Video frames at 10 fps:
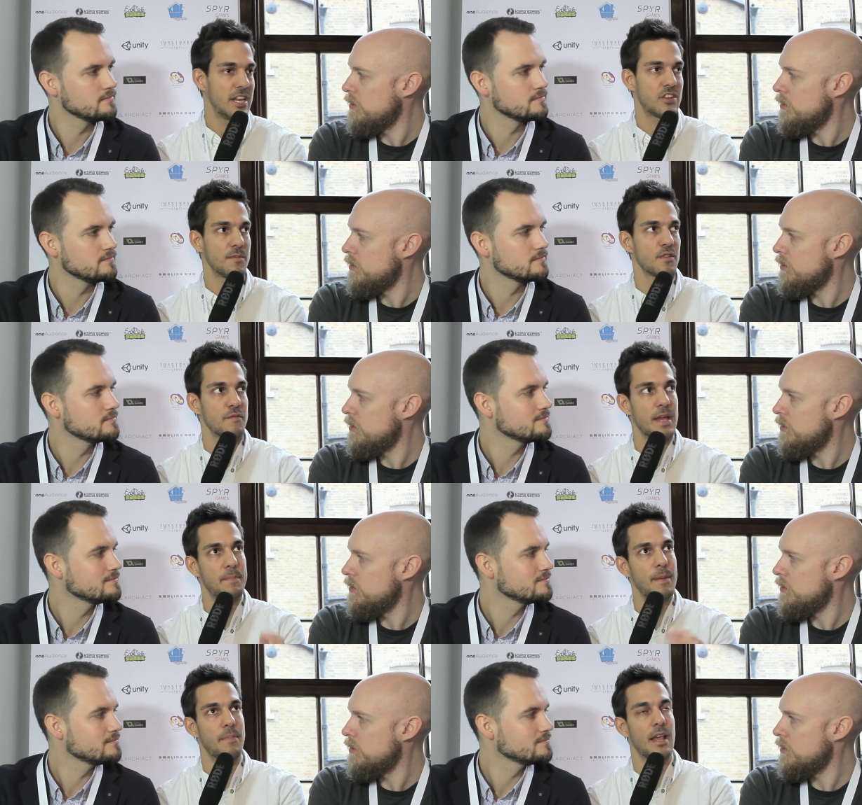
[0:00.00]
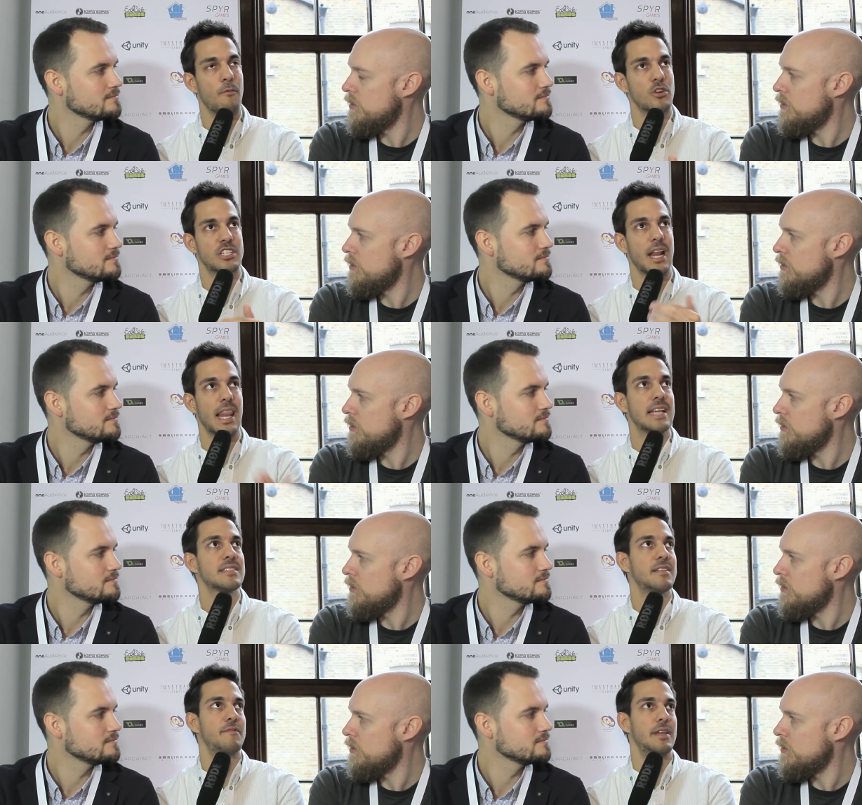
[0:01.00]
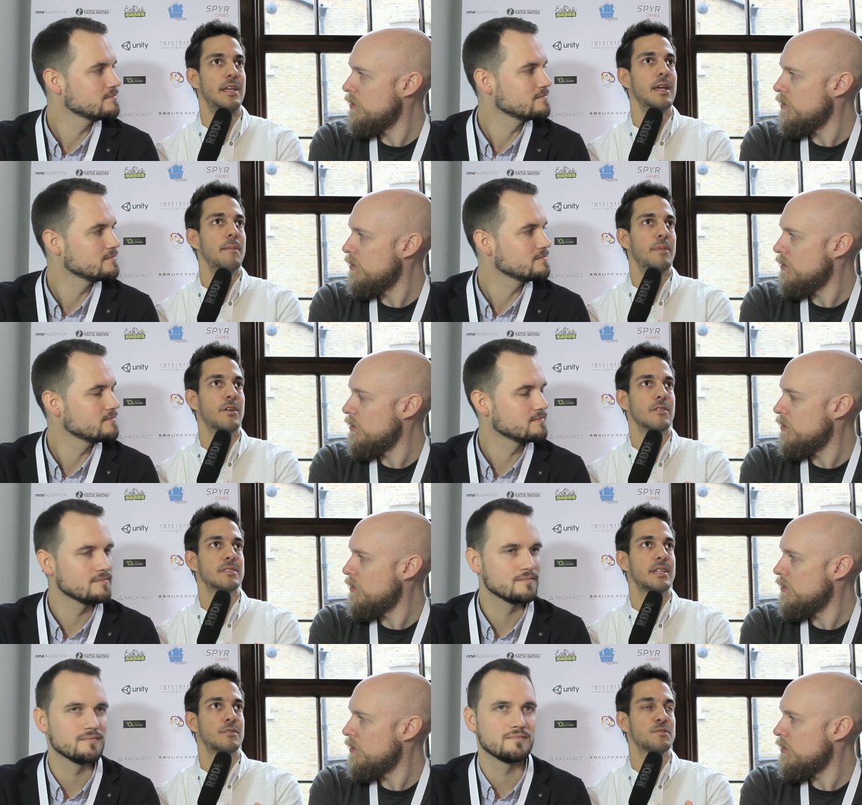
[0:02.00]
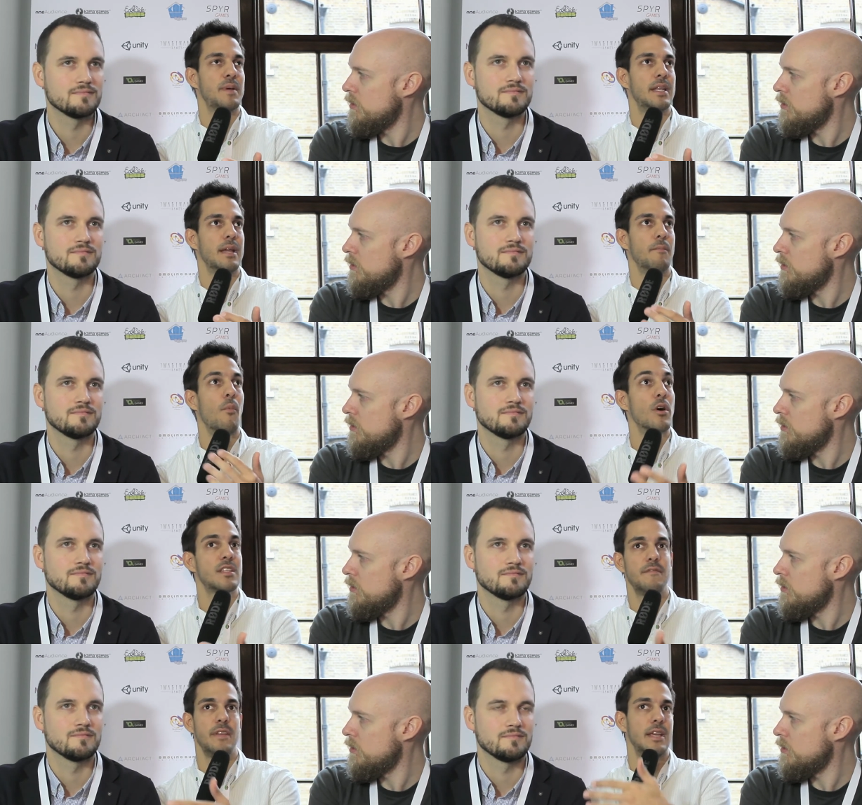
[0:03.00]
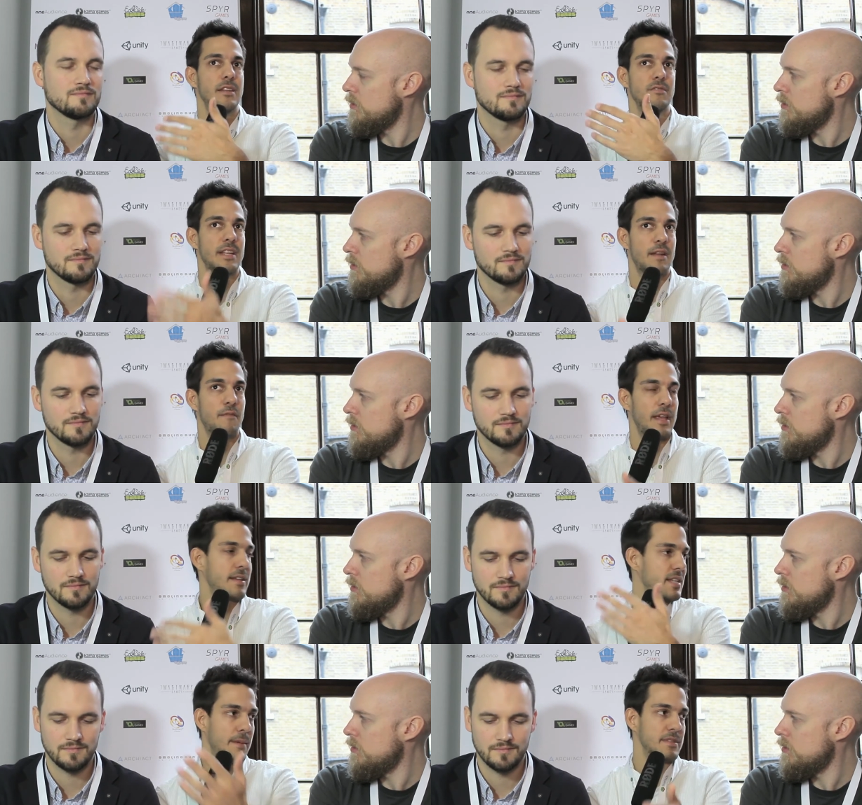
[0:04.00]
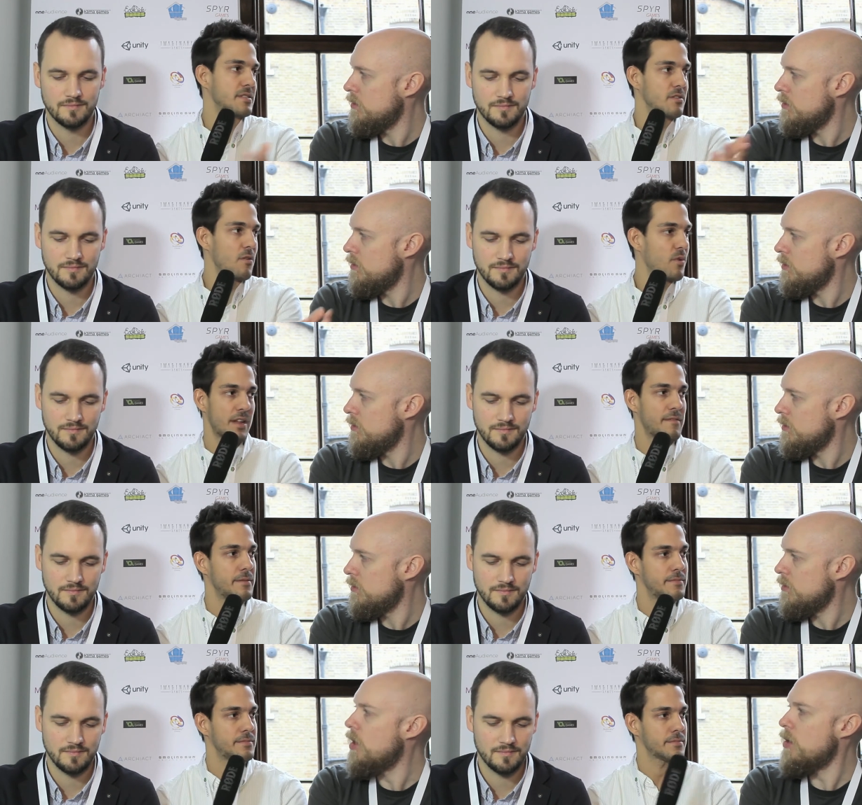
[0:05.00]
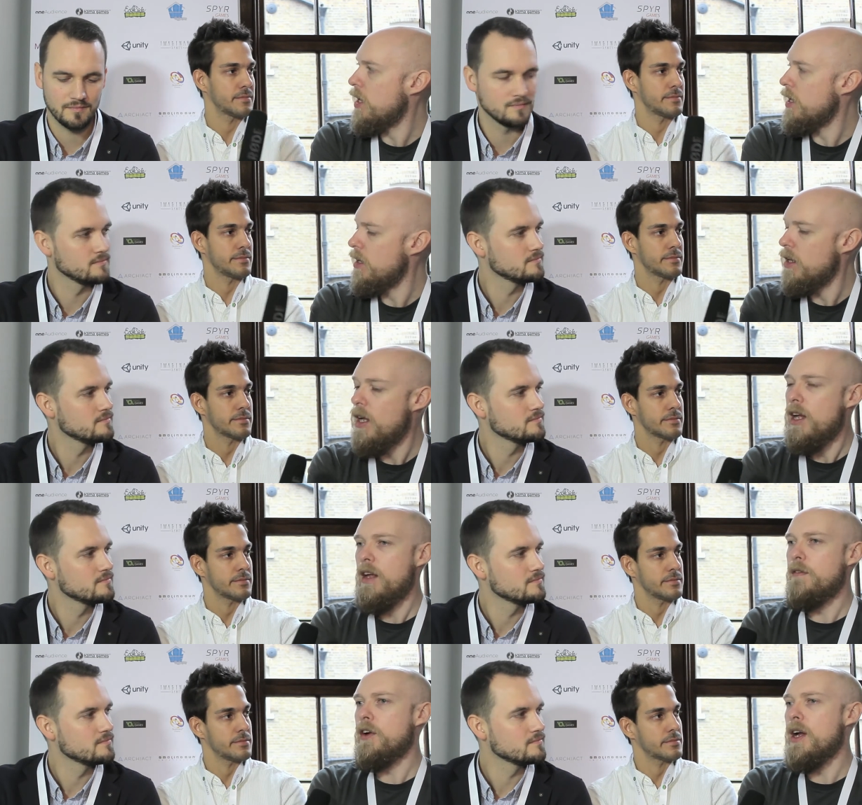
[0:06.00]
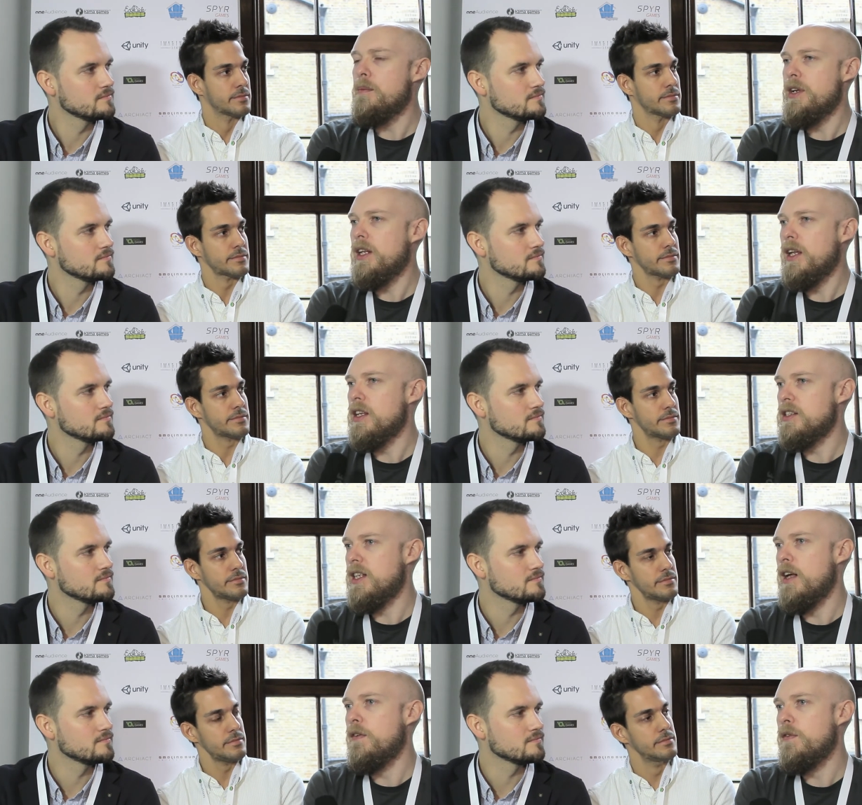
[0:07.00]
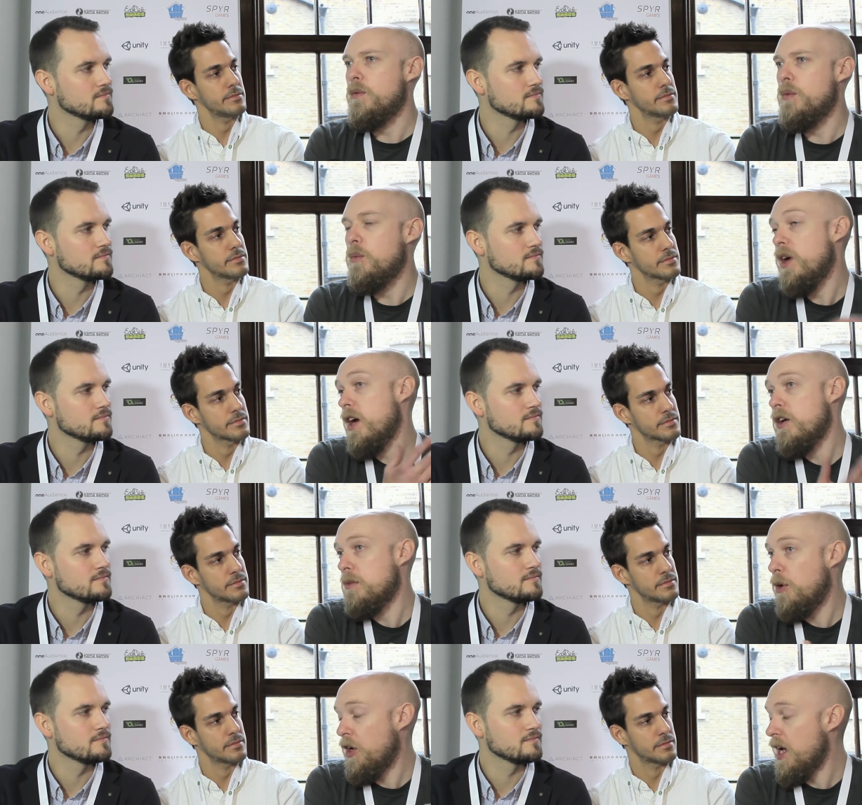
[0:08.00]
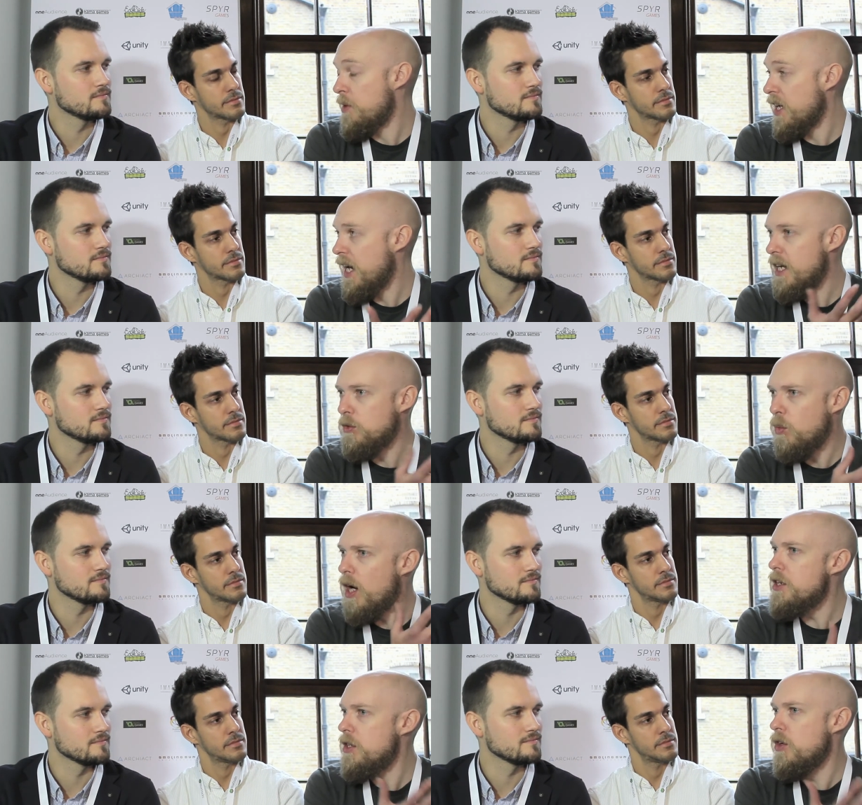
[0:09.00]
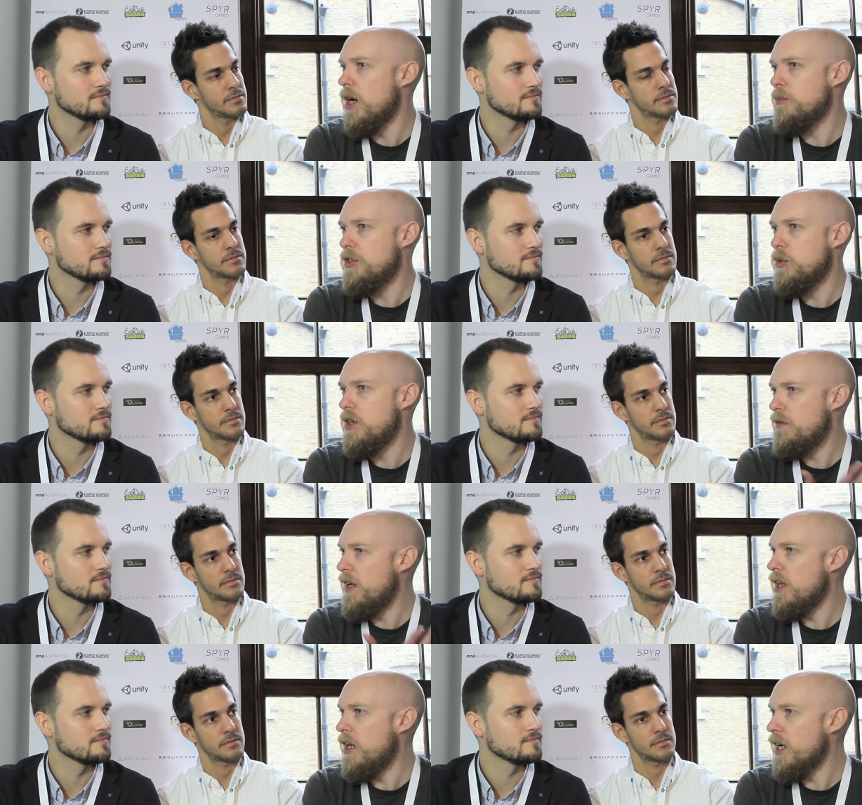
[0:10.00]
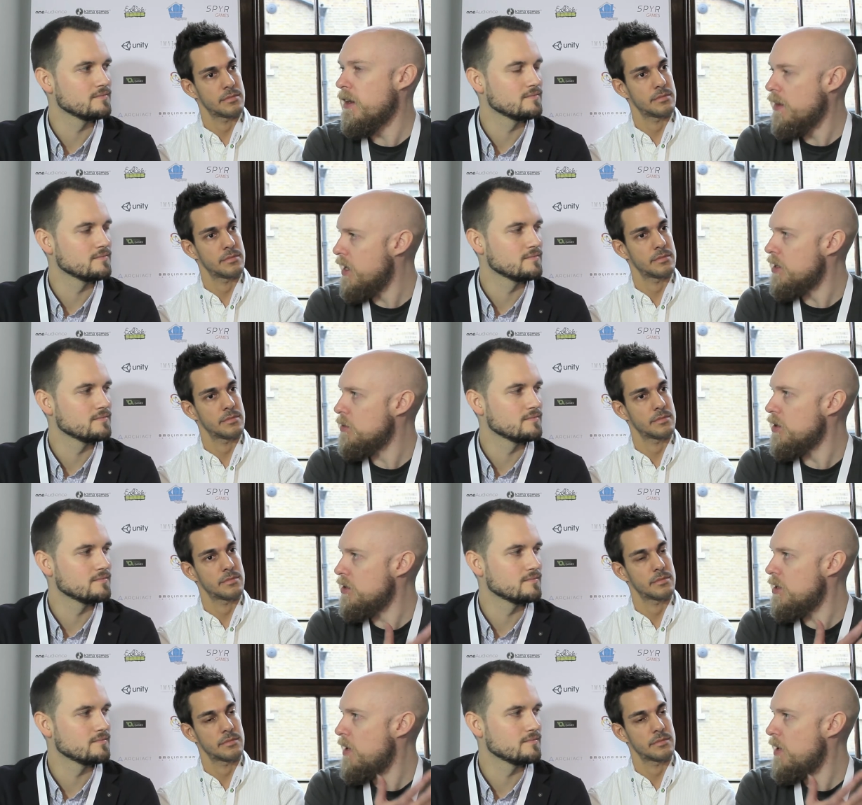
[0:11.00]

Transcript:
Speaker 1: in terms of that people are watching less T V because they're spending more T V into Netflix, Amazon, or whatever.
Speaker 2: Okay. And for a company like yourself, we're here at Pocket Gamer Connects. Why do you come to an event like this? What's the